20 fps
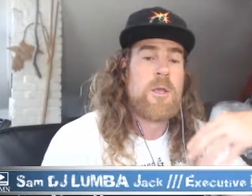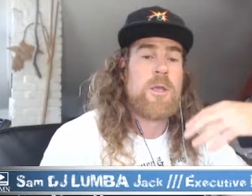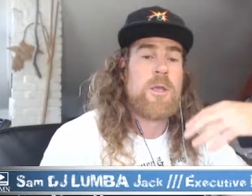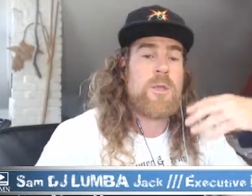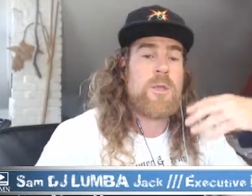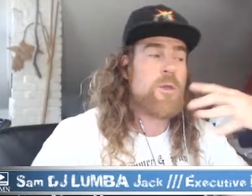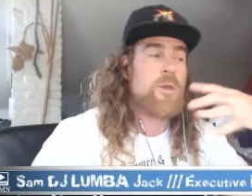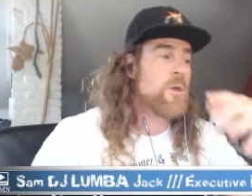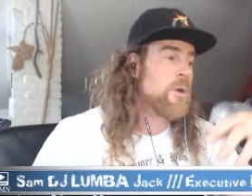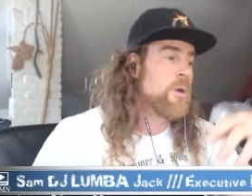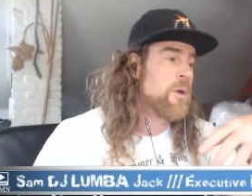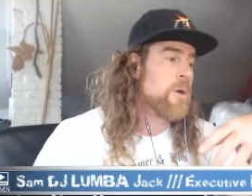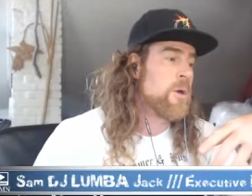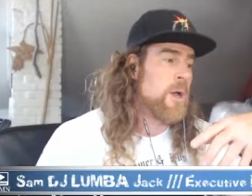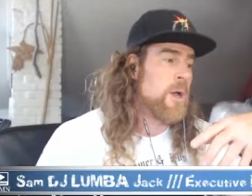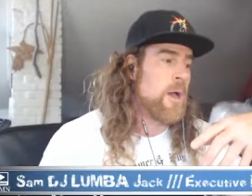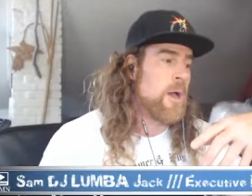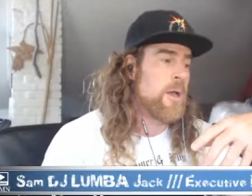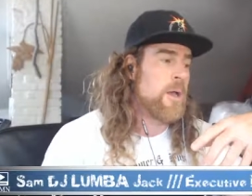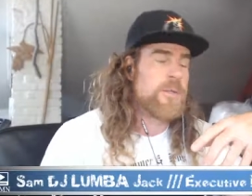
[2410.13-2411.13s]
You're,
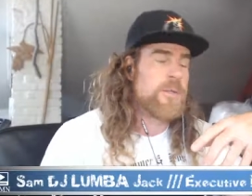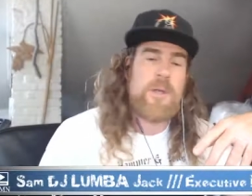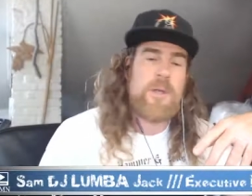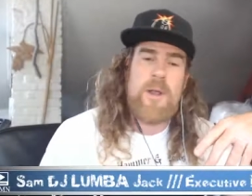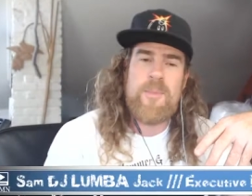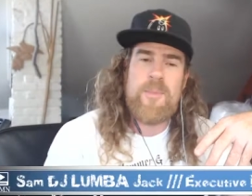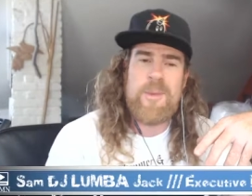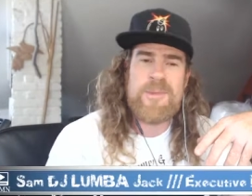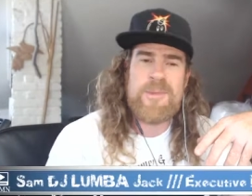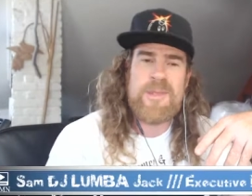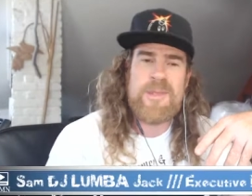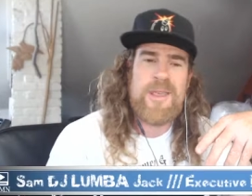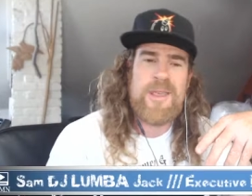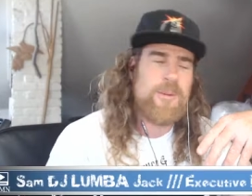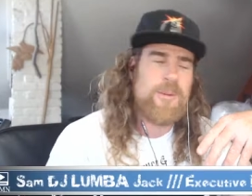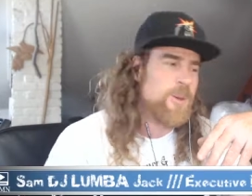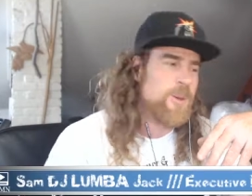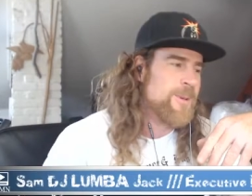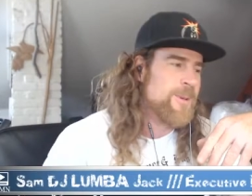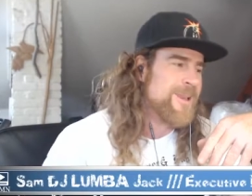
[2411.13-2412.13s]
uh, sorry, I bumped the camera
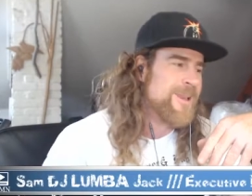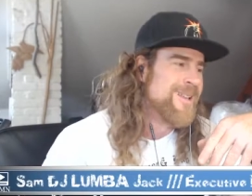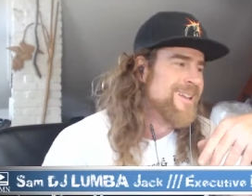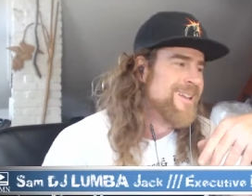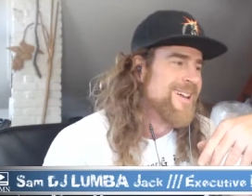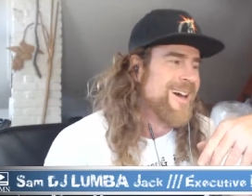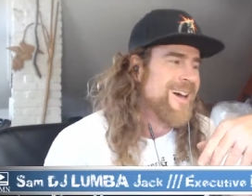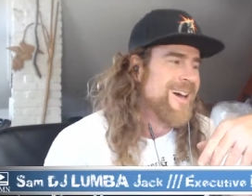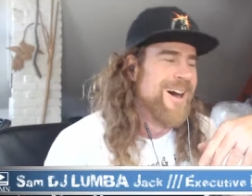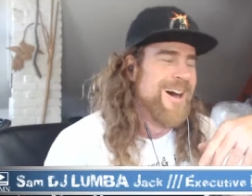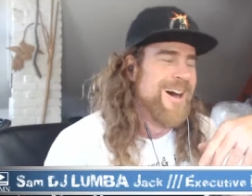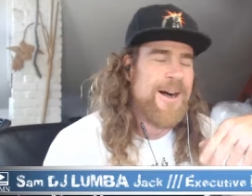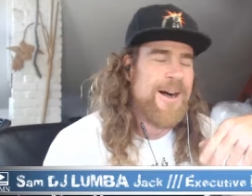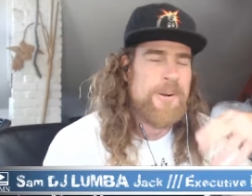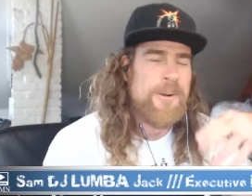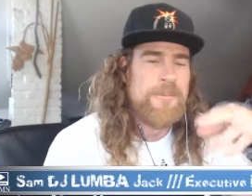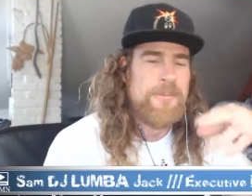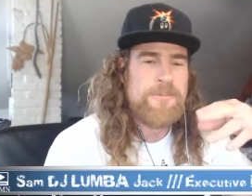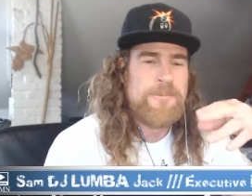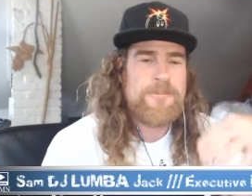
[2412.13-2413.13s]
a little bit.
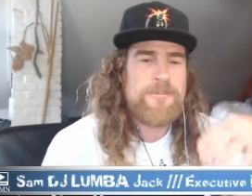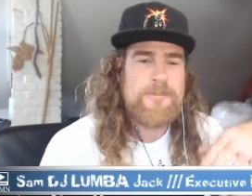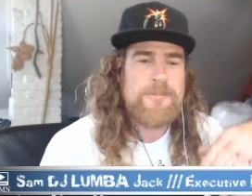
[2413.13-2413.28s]
Um,